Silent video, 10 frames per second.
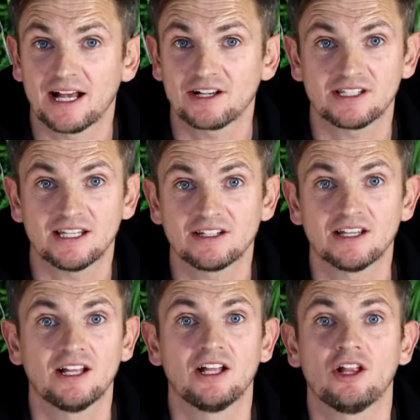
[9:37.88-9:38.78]
an
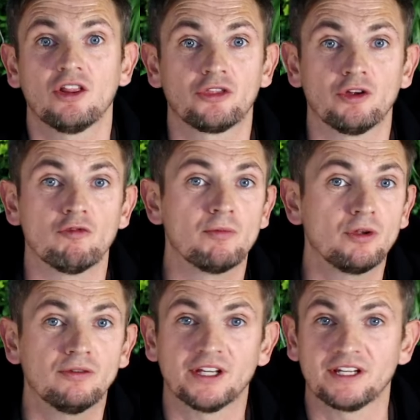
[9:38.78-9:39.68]
acid, that
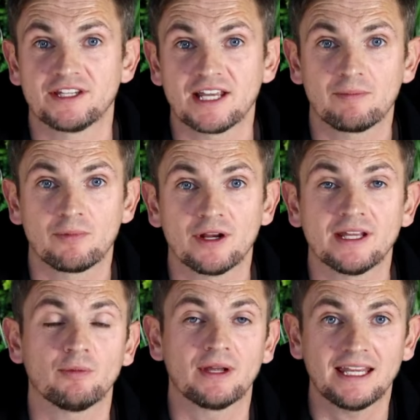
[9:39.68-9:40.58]
removes any
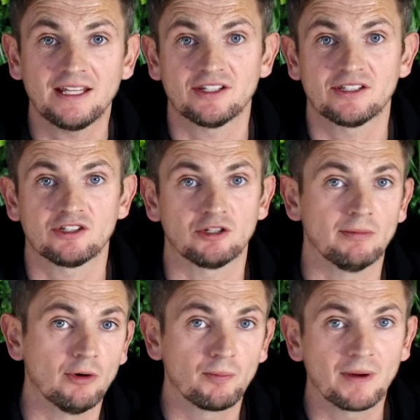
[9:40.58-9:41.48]
debris, we heat the
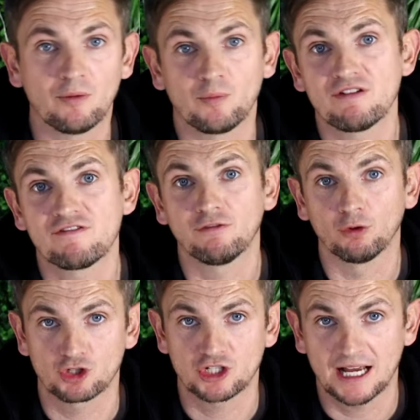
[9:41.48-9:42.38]
system up and we
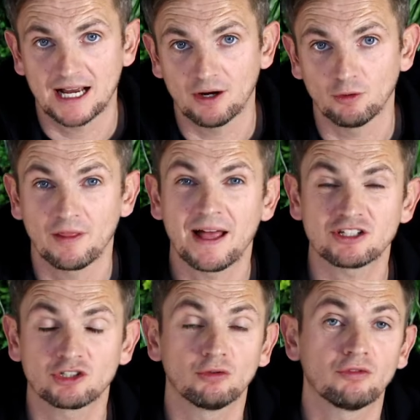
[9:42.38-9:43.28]
flush it out. And
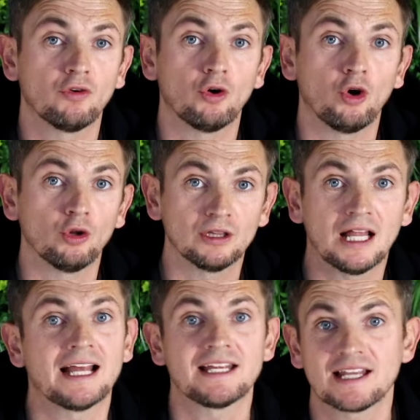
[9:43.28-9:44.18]
that's good for
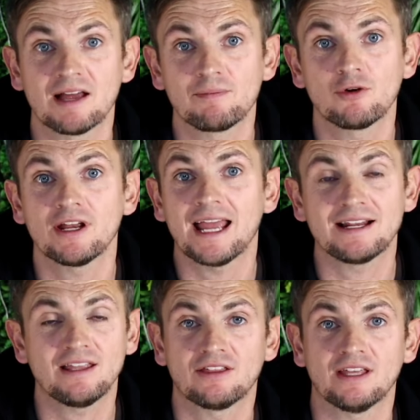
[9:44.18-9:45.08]
light debris,
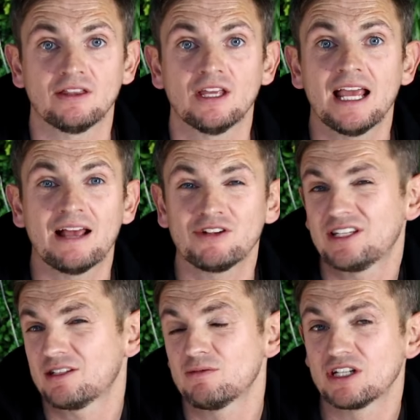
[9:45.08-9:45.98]
anything. If a
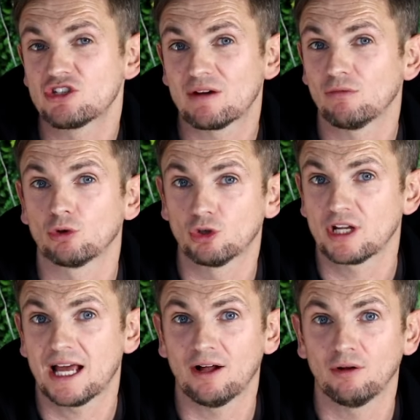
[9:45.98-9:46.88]
system's in general
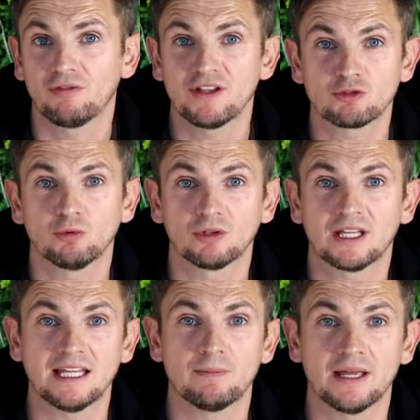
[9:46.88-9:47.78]
good health, this will
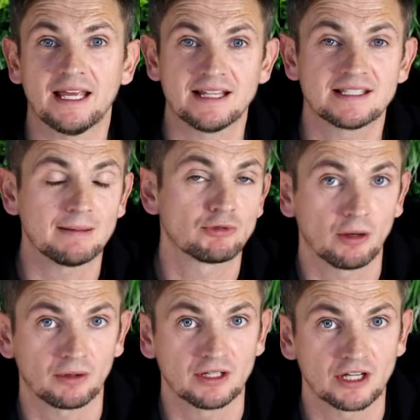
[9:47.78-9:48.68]
keep it in
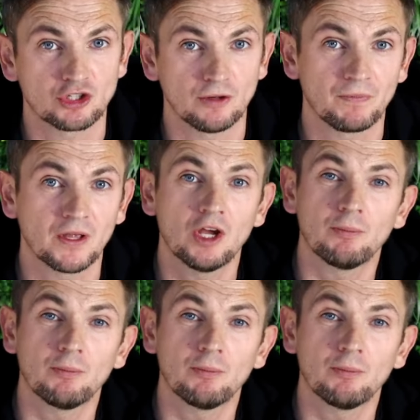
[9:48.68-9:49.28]
tip-top condition.